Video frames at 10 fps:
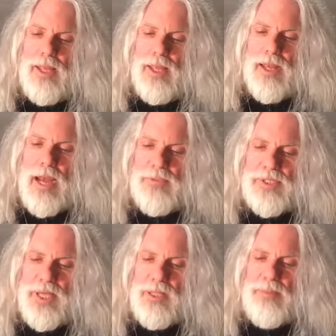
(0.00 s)
And I was
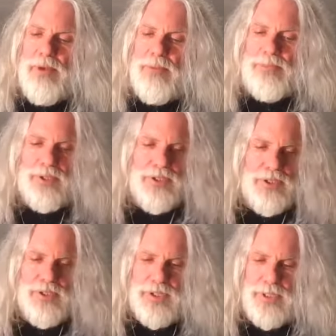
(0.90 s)
telling my
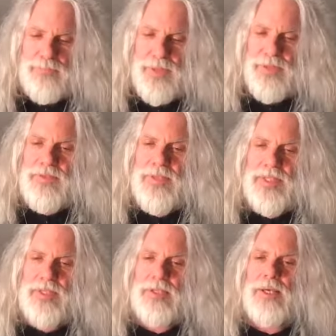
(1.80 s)
producer
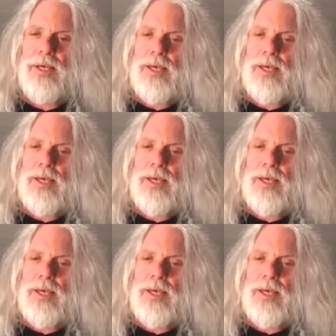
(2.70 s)
that